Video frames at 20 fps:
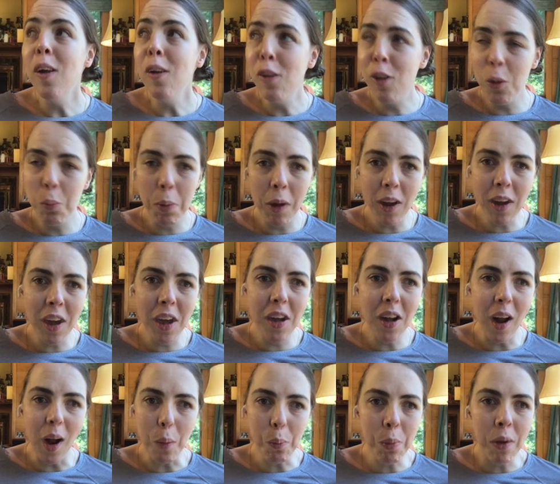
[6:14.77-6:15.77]
to picking
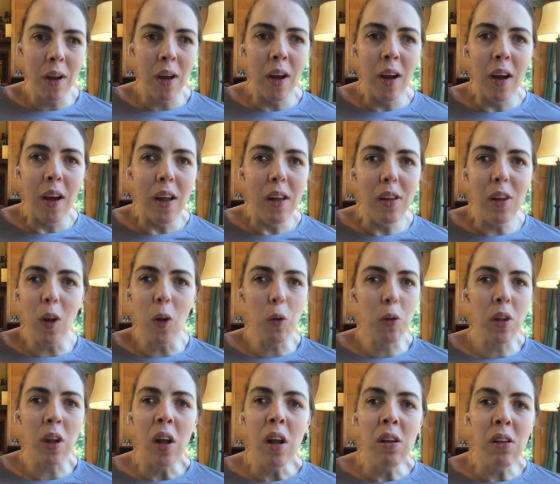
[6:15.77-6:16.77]
up
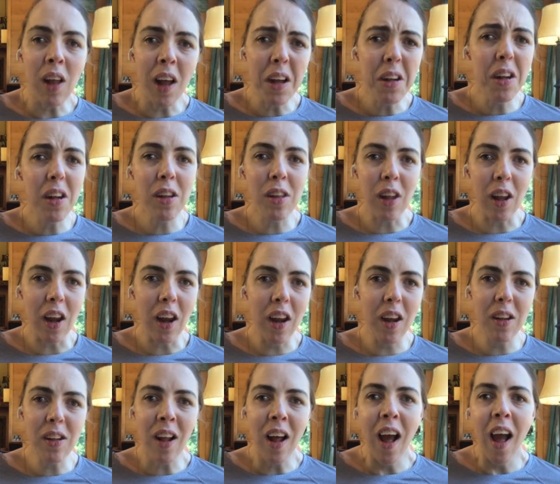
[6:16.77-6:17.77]
those
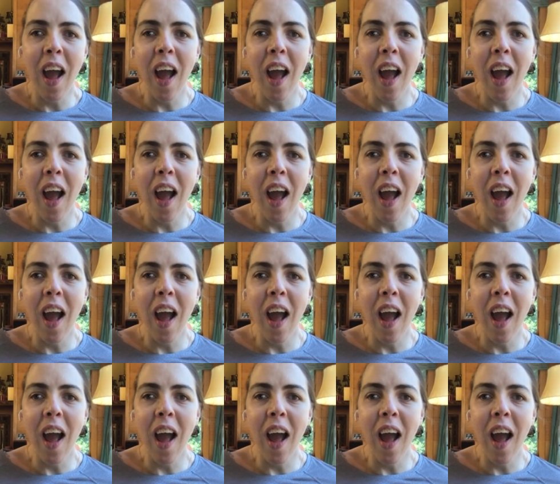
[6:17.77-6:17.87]
tendencies,